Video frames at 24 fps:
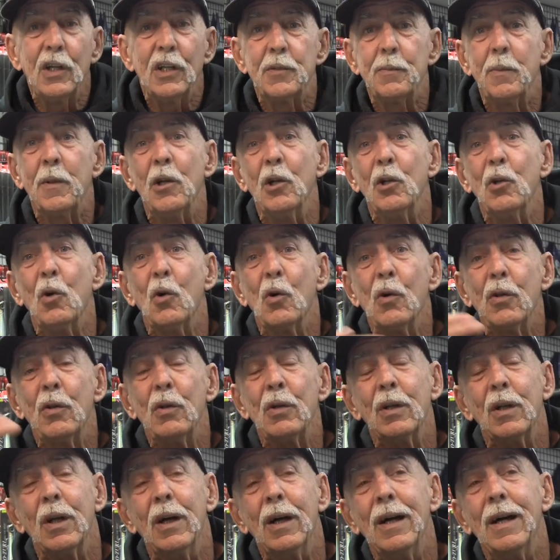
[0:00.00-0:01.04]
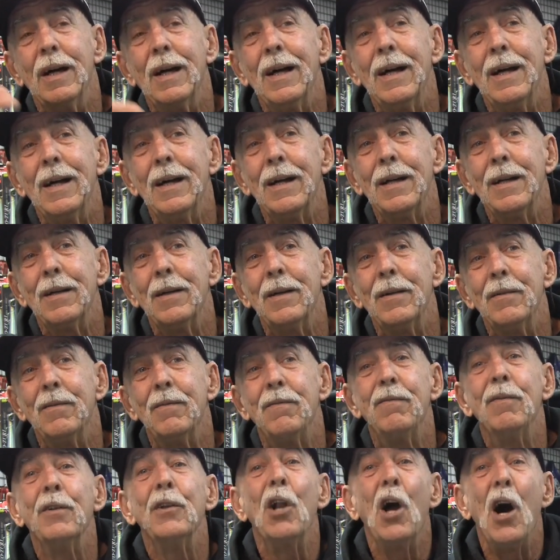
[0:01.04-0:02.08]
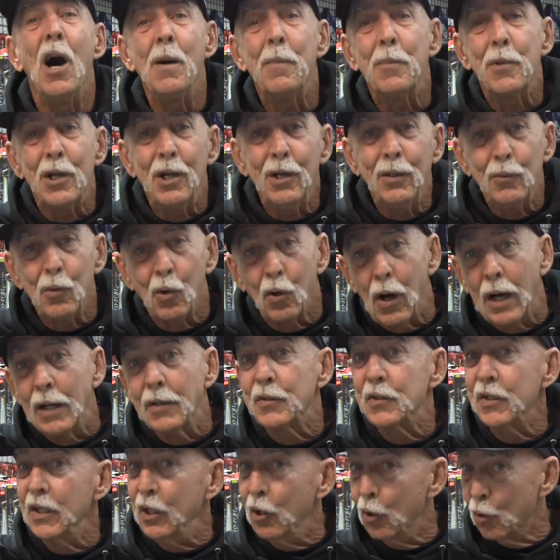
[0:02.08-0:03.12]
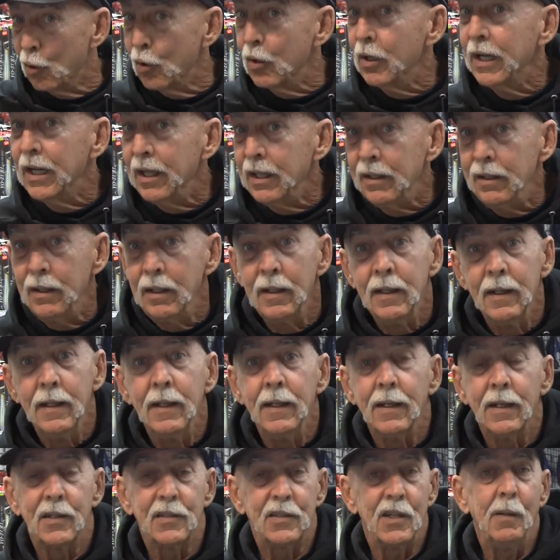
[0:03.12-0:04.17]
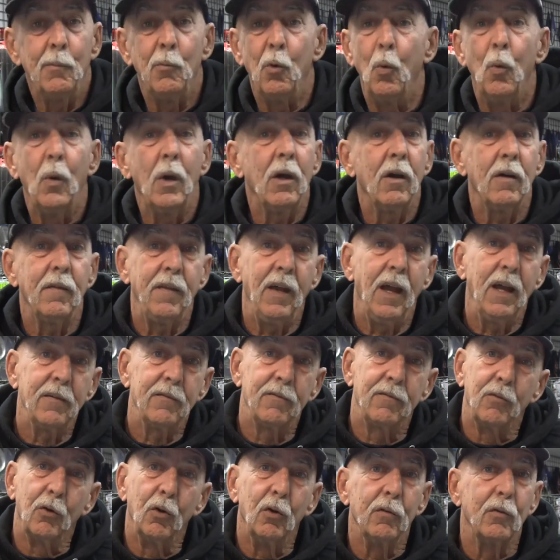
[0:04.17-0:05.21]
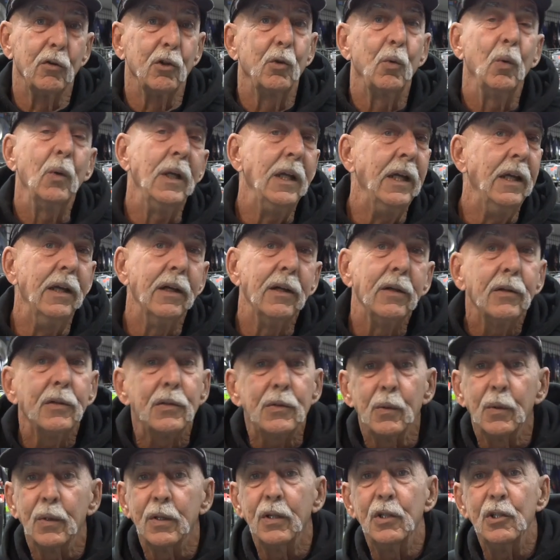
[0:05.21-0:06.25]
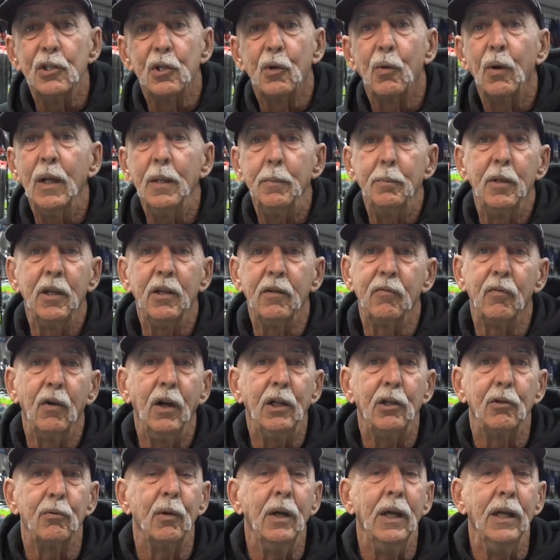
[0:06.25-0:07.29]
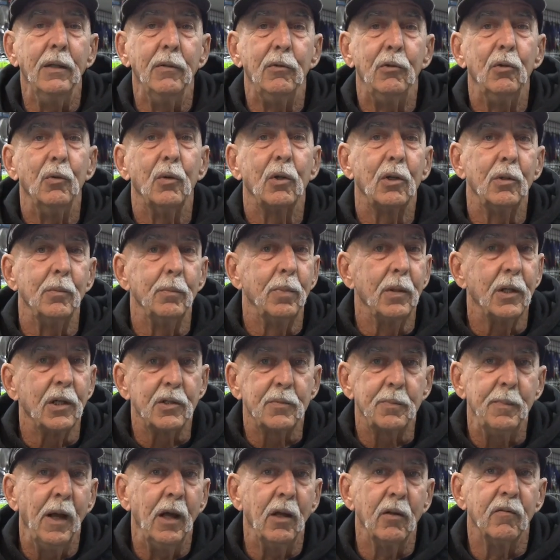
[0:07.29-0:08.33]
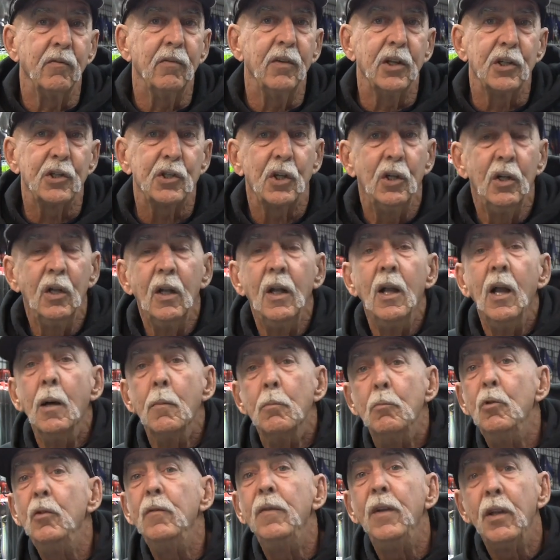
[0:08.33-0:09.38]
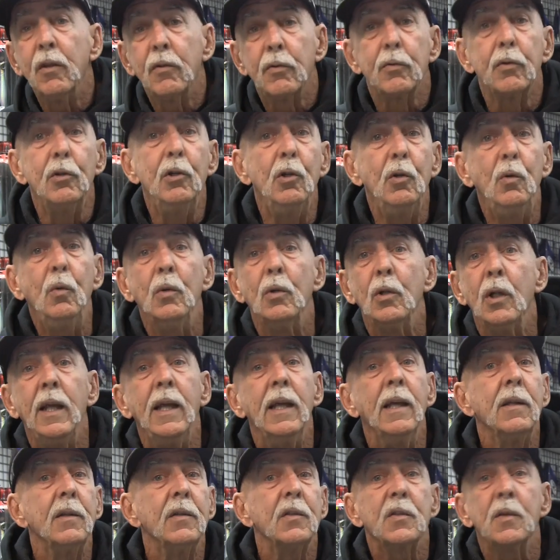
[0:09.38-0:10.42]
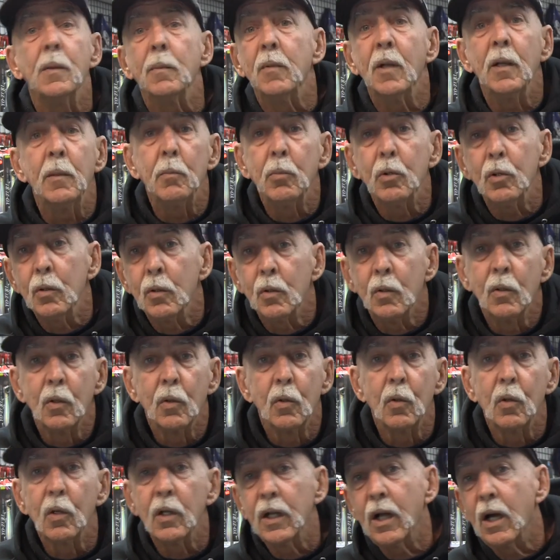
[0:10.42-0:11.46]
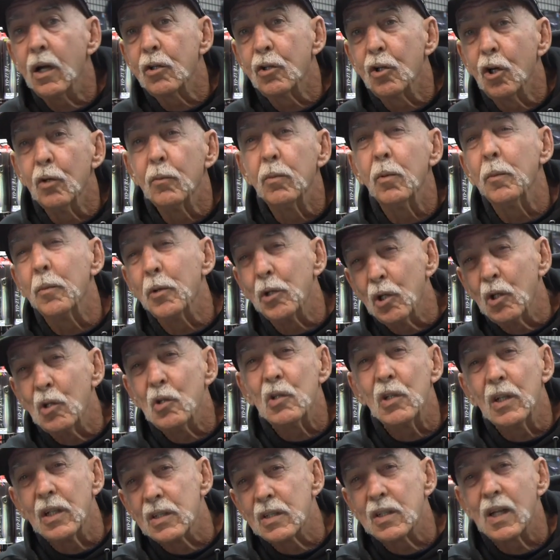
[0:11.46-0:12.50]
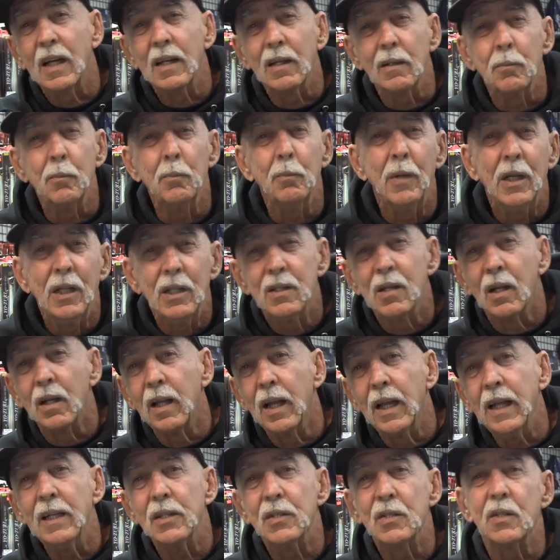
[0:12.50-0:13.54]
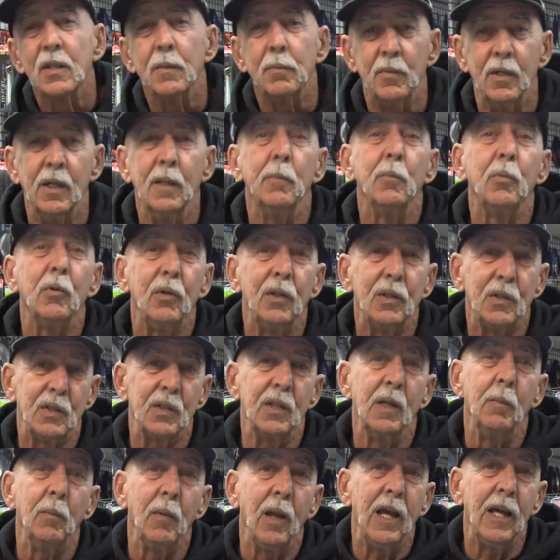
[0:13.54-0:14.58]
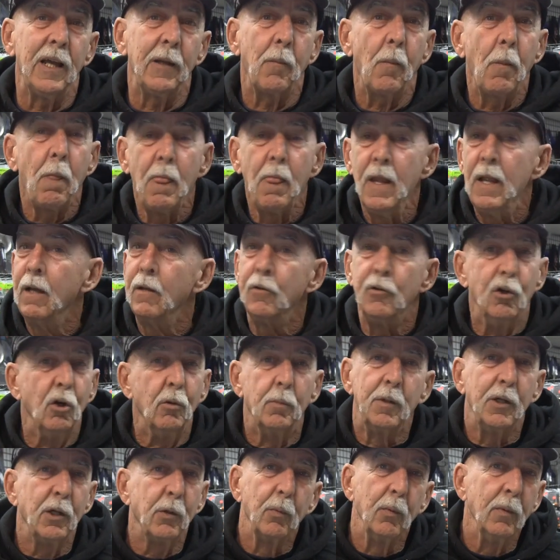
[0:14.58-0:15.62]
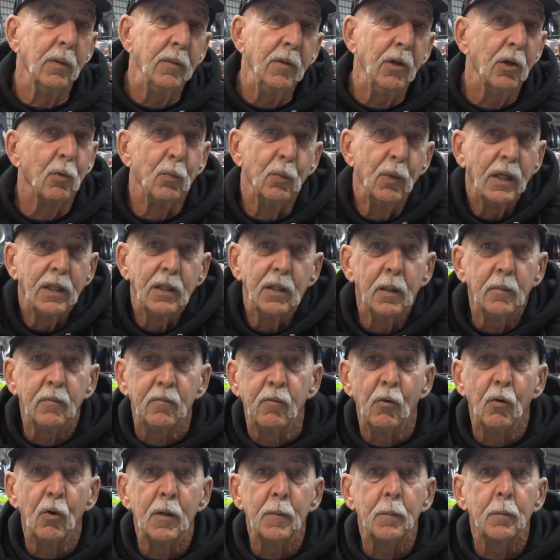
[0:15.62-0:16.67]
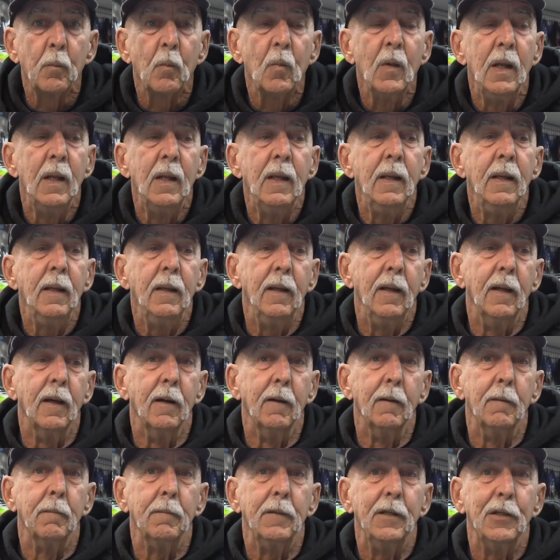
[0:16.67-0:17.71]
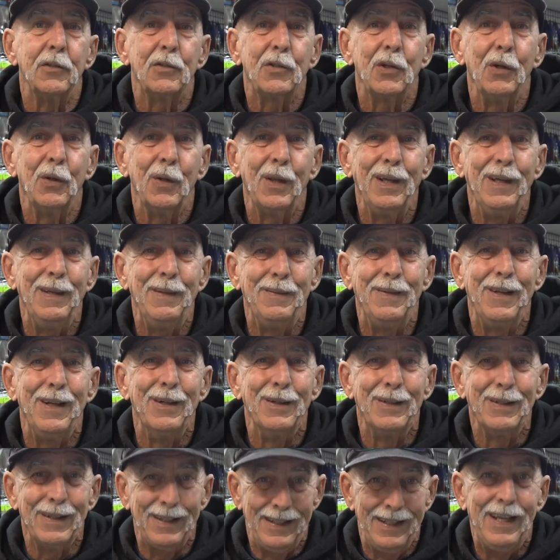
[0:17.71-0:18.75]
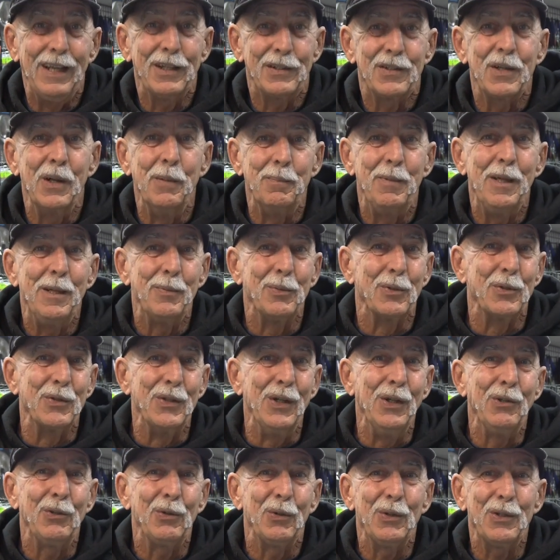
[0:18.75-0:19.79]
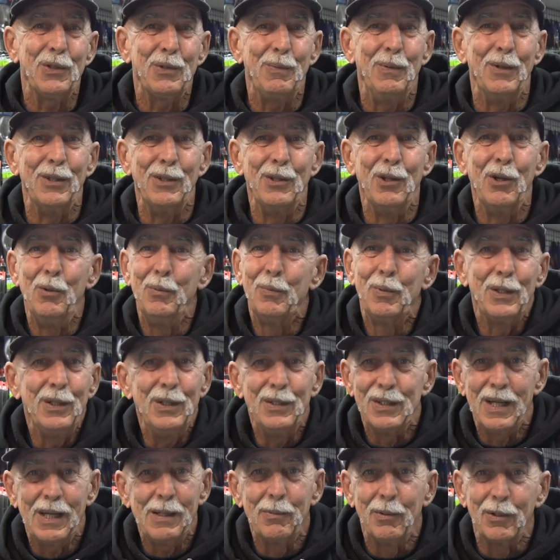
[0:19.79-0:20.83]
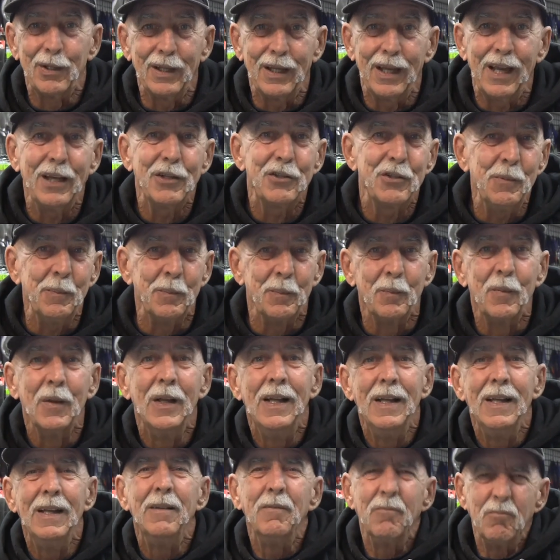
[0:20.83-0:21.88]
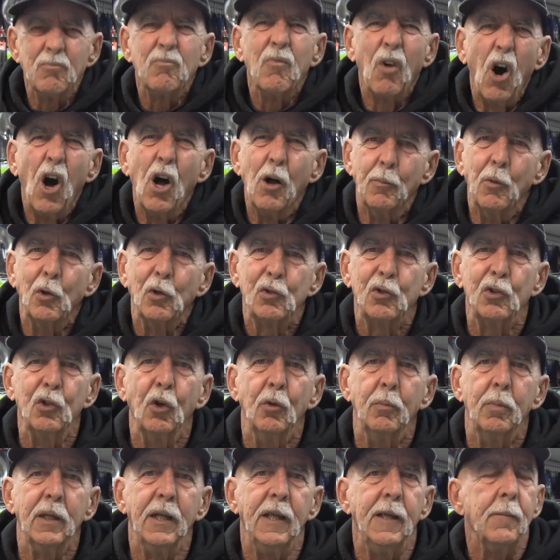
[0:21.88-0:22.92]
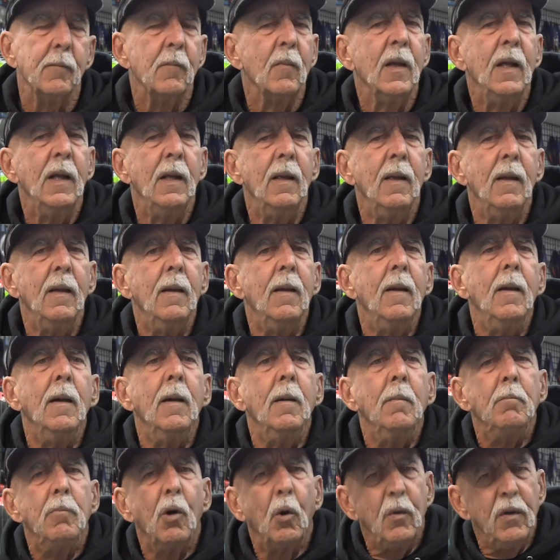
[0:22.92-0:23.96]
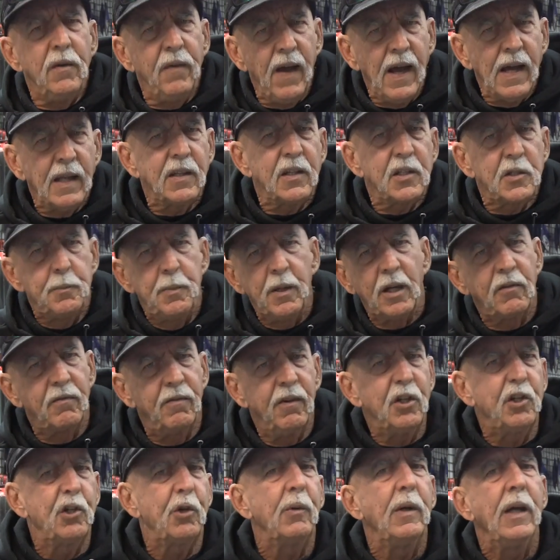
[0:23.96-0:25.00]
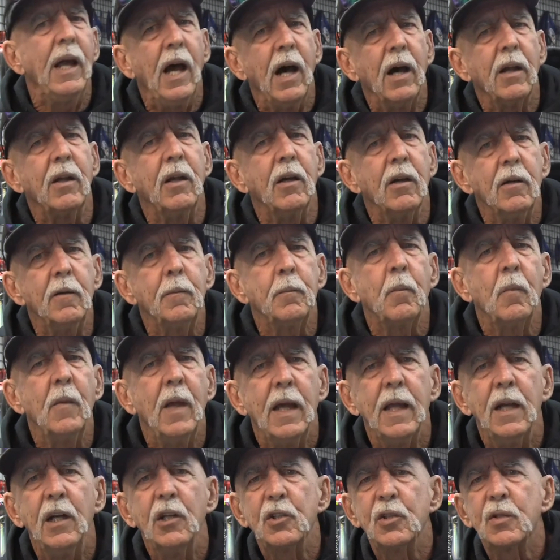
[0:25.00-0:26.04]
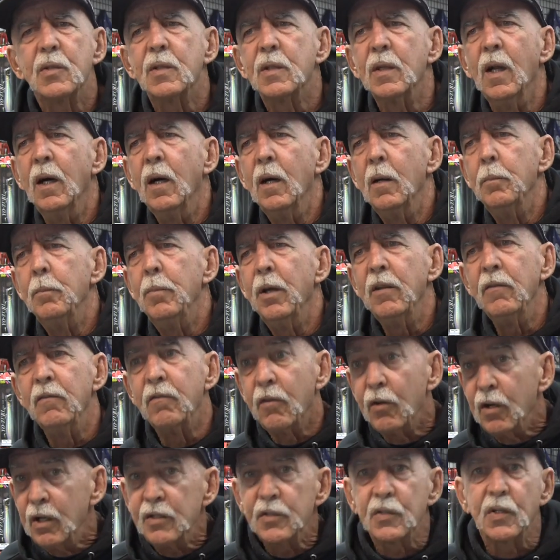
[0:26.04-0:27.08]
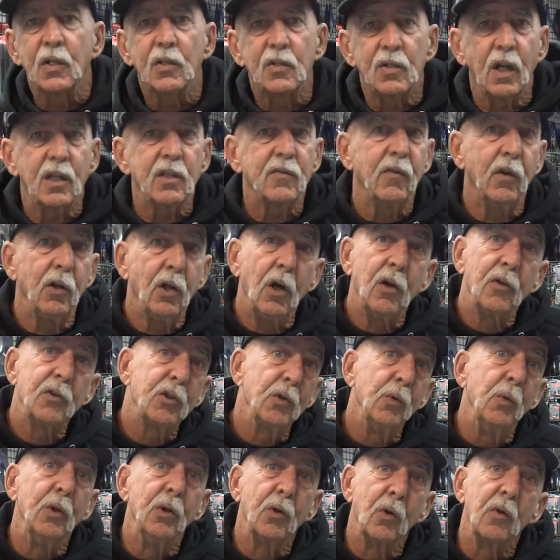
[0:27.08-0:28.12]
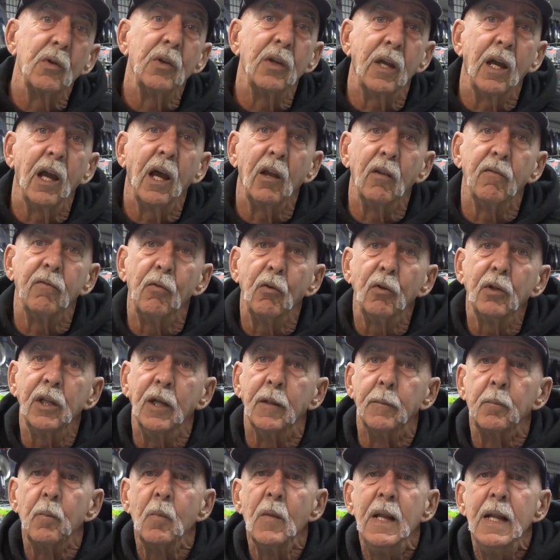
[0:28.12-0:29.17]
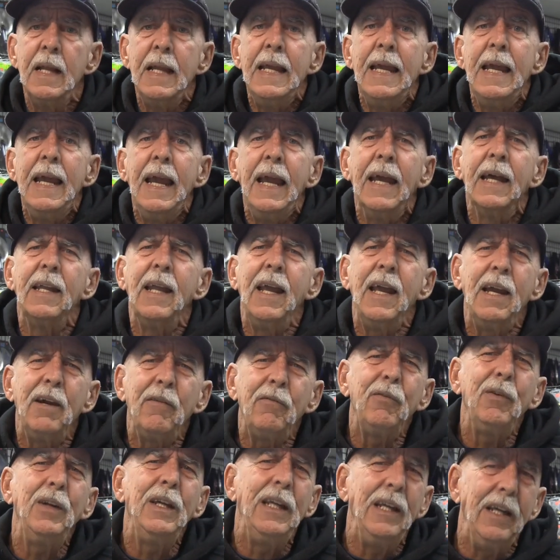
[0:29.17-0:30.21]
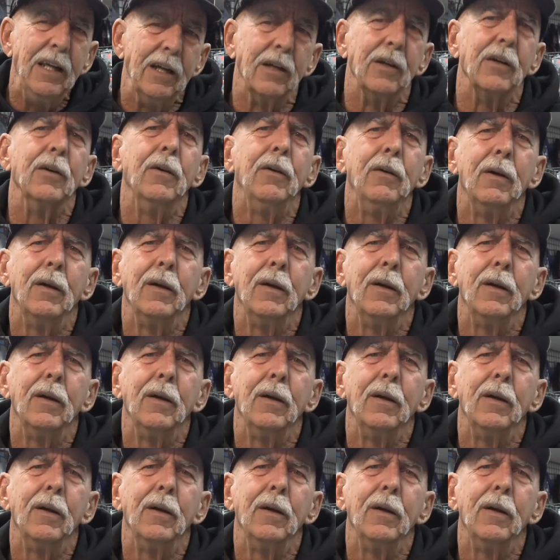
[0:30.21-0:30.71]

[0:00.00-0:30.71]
it's been a northern phenomena, or I'll say Oregon, because I'm aware of that for over 20 years with these great big freight train 200 plus pound fish moving through in September, early October, but usually it's like mid to late September, it seemed like. Nobody, you know, rigged up for them, you know, and so they, you know, get some people's interest, but nobody's able to catch them, almost nobody. But we've had this big fishery out here, and it's been very successful also in Northern California. And every year,